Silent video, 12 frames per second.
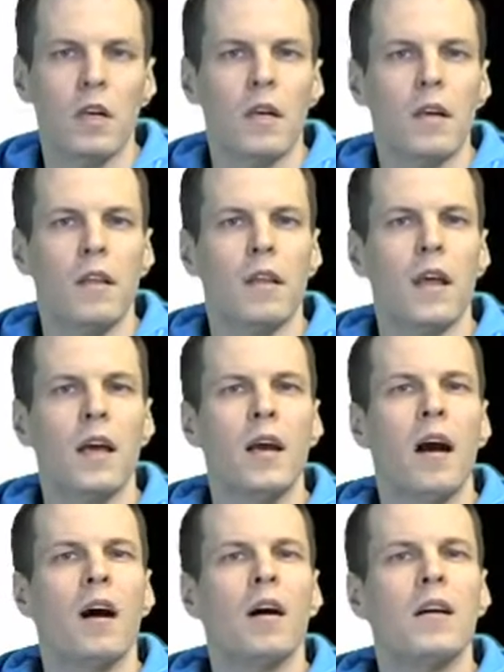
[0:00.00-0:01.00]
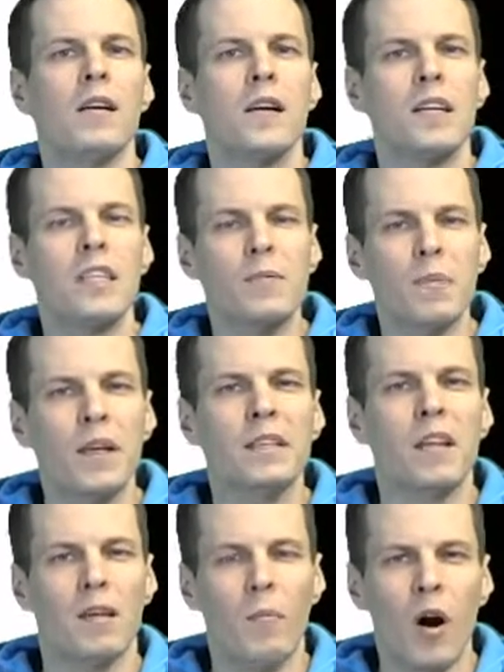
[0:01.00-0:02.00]
They explained
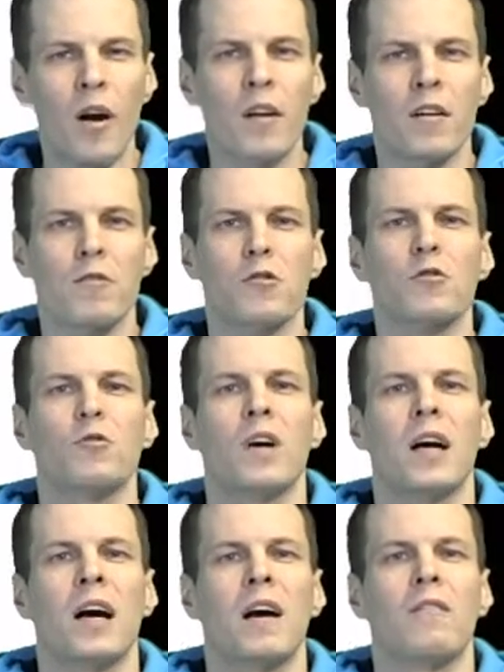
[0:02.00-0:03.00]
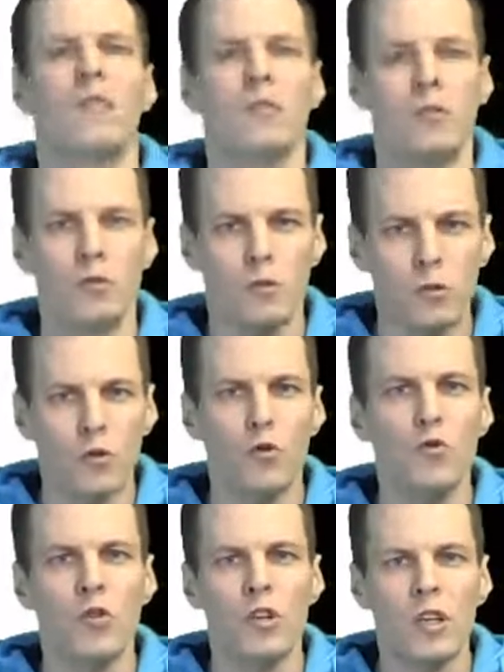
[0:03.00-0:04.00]
that the marker should have
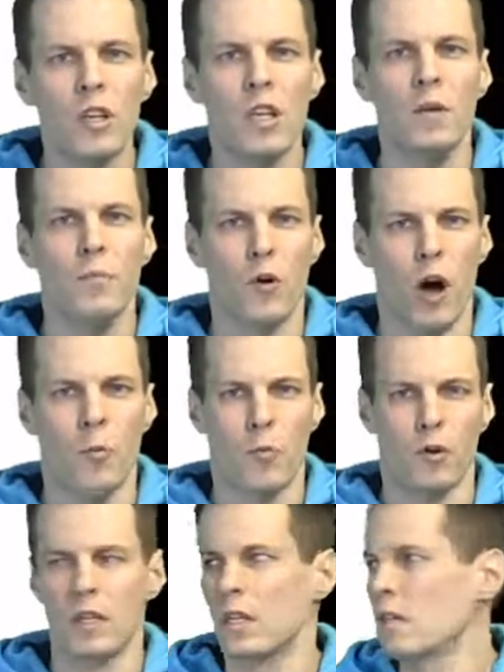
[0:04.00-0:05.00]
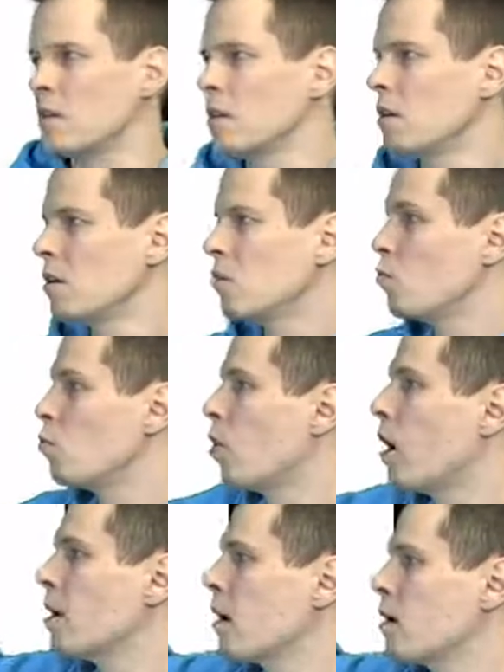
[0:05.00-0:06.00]
two key properties.
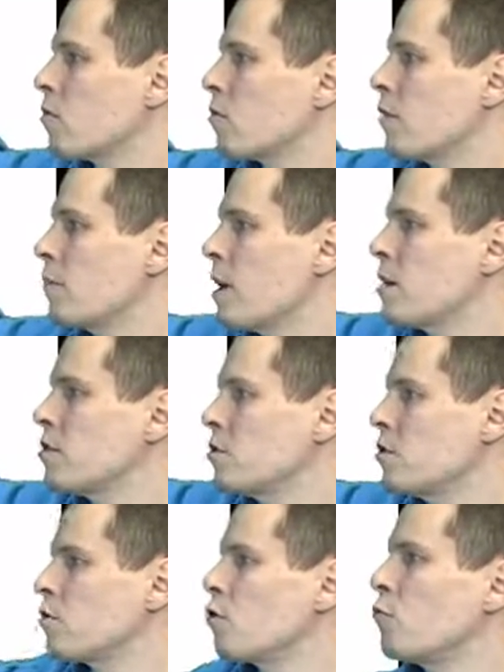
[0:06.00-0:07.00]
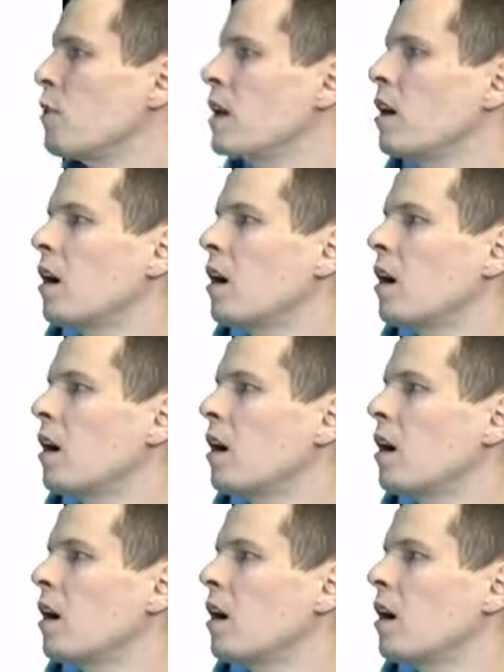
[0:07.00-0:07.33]
One, I already mentioned, should be